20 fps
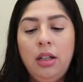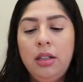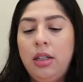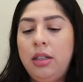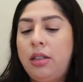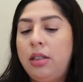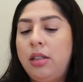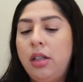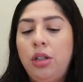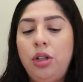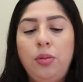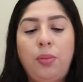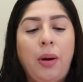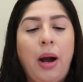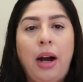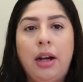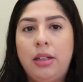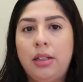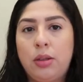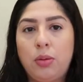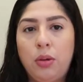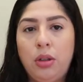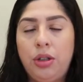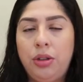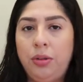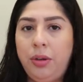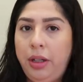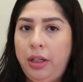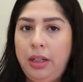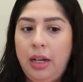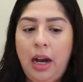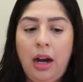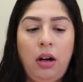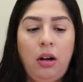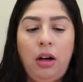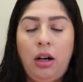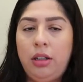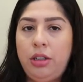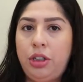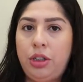this is a new practice we're doing
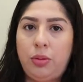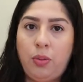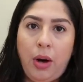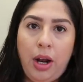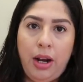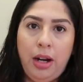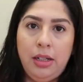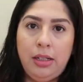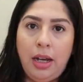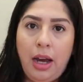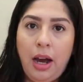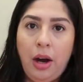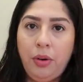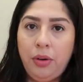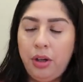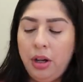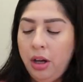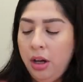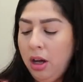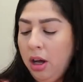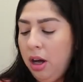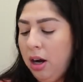now, I'll just write it down.